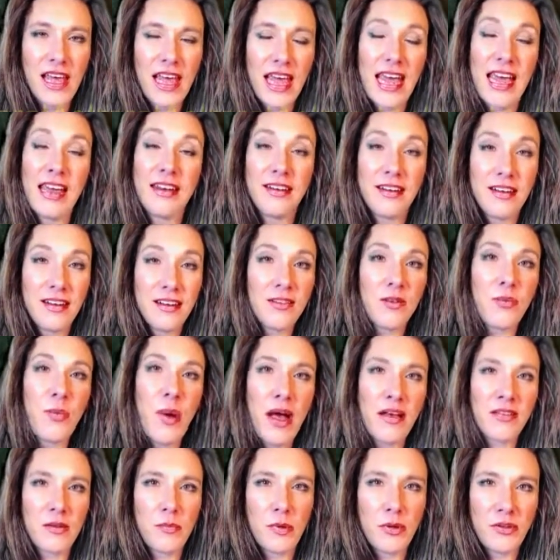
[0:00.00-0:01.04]
And it is
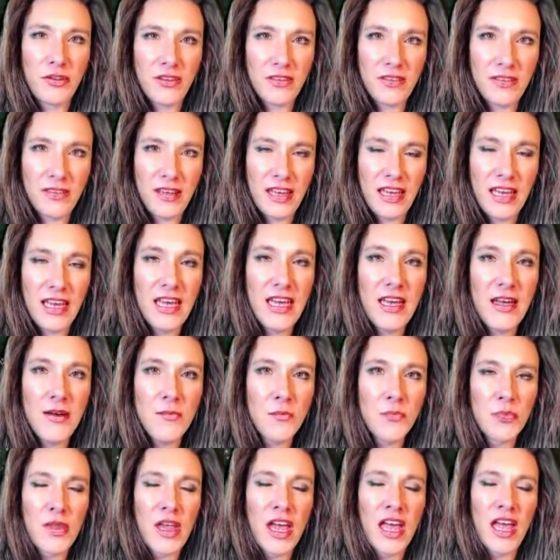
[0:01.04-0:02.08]
possible to see,
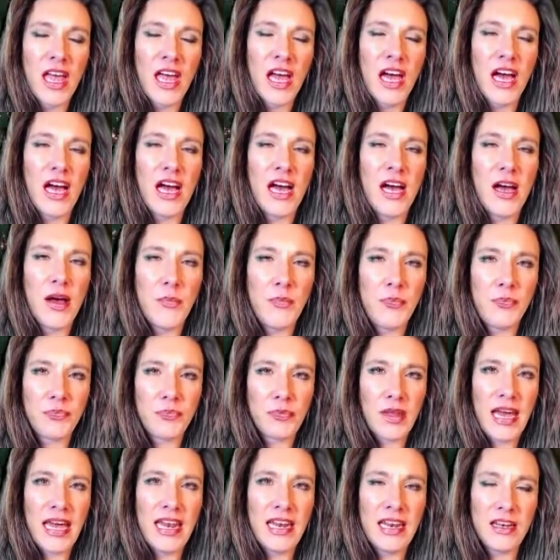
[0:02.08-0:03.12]
and
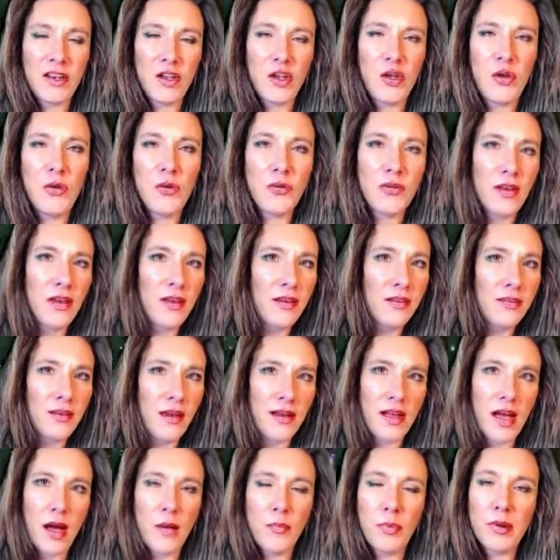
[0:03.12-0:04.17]
it uses
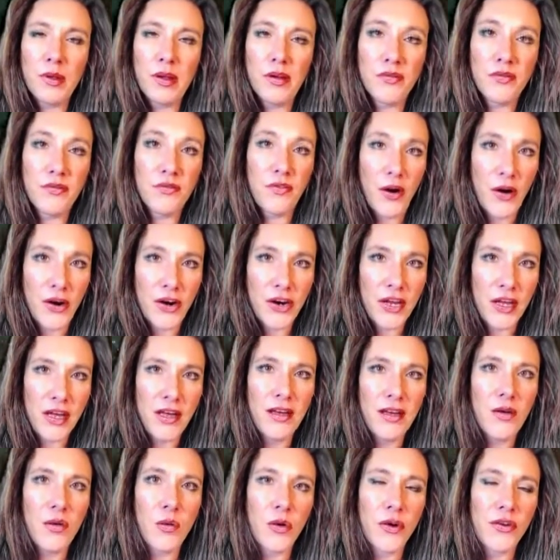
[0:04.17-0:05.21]
a couple of
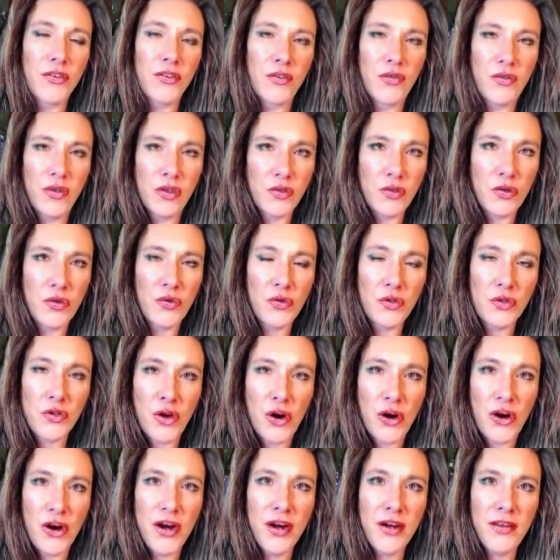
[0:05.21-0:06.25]
Varga or divisional
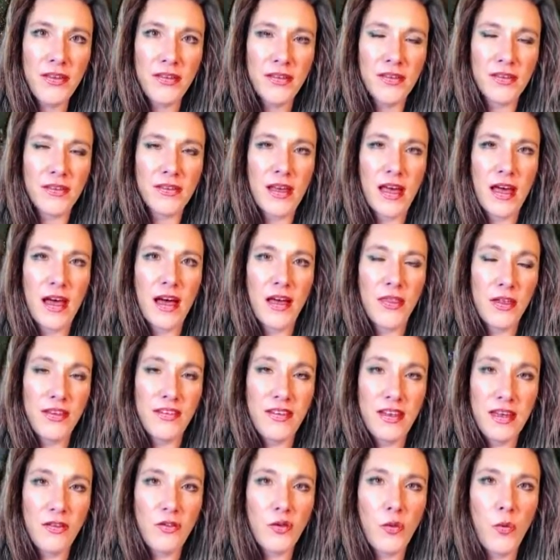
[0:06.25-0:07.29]
charts, the
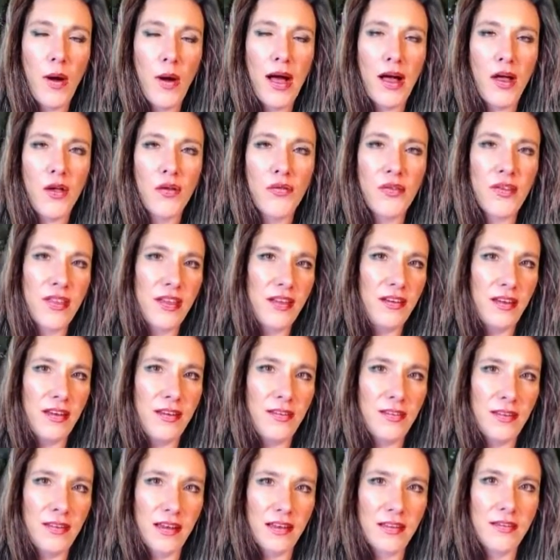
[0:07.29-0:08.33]
D12 and the
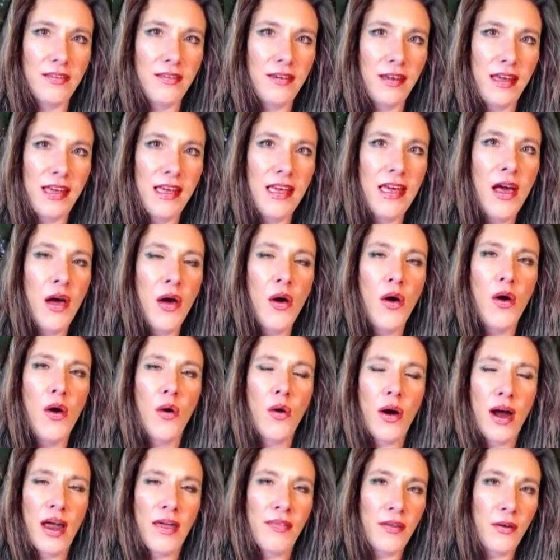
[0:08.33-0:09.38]
D60,
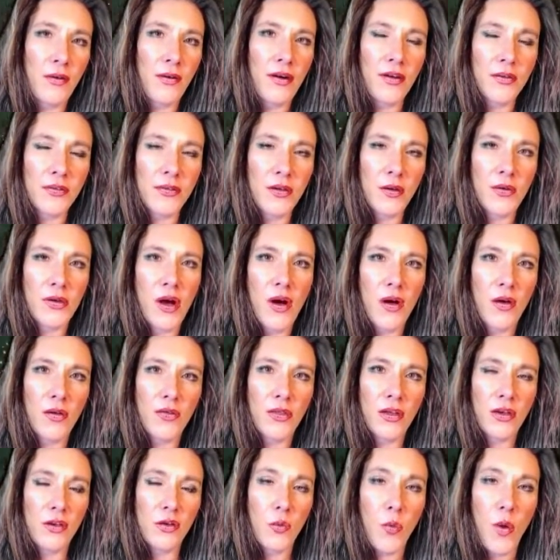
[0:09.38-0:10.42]
and they're also
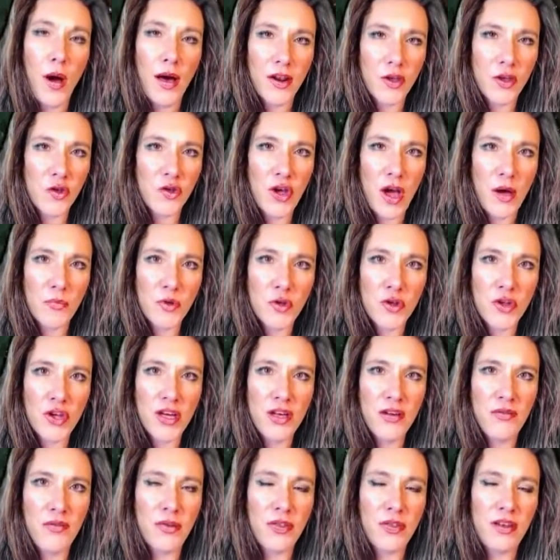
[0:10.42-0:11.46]
called the
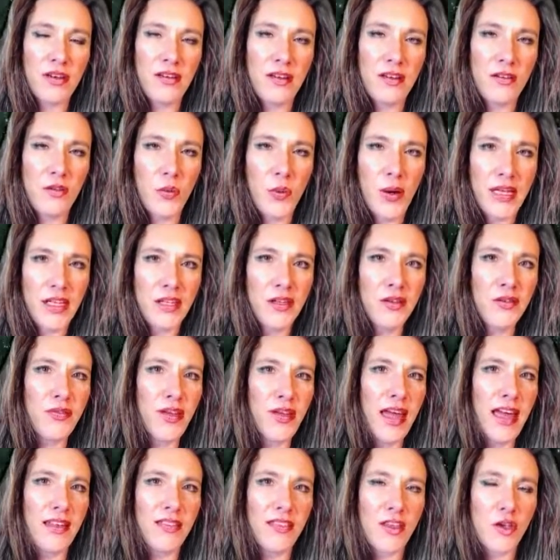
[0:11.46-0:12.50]
Dwadasamsa for the D12
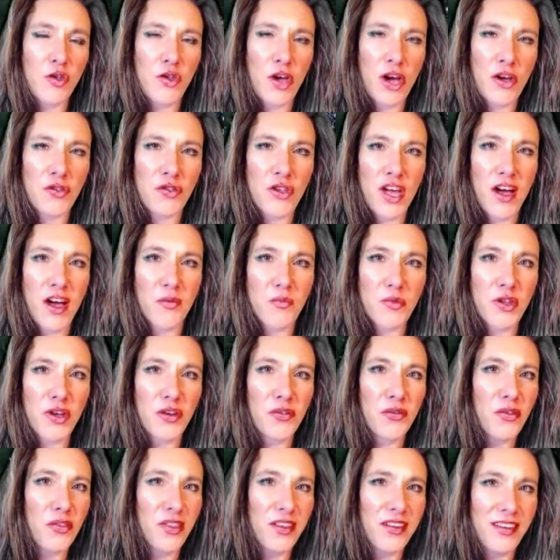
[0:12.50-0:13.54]
and the
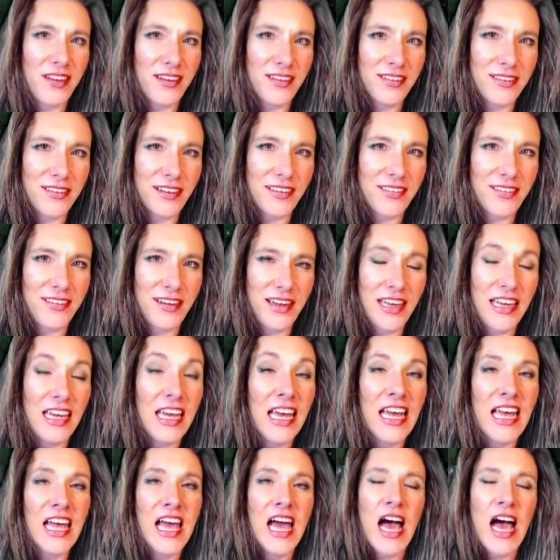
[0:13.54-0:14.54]
Shastiamsa for the D60.